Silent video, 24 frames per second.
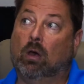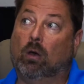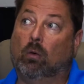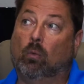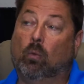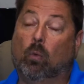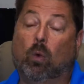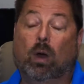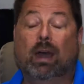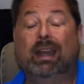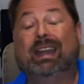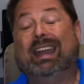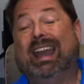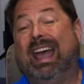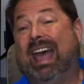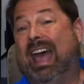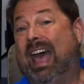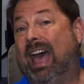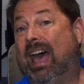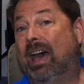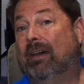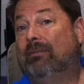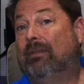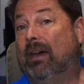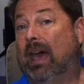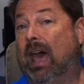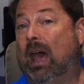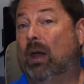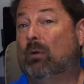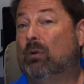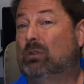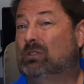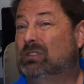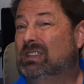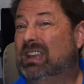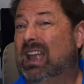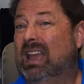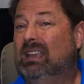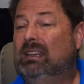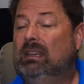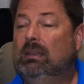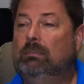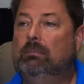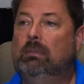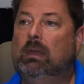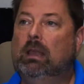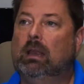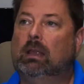1.5 hours,
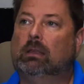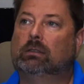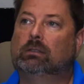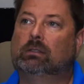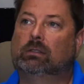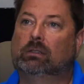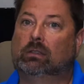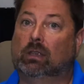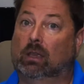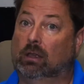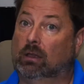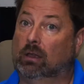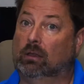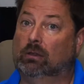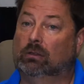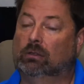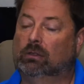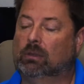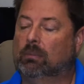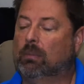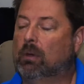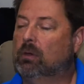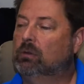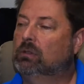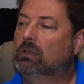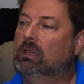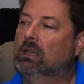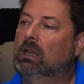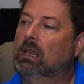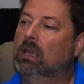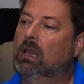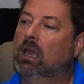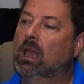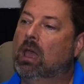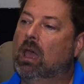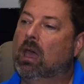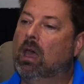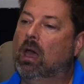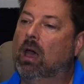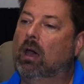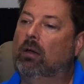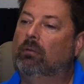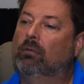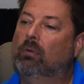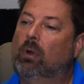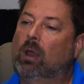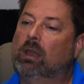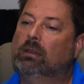90 minutes supposedly
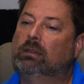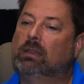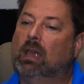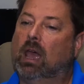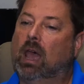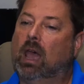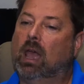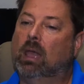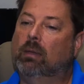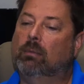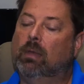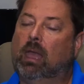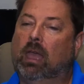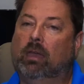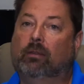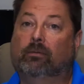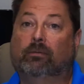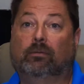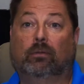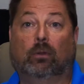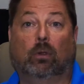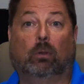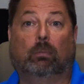of runtime at full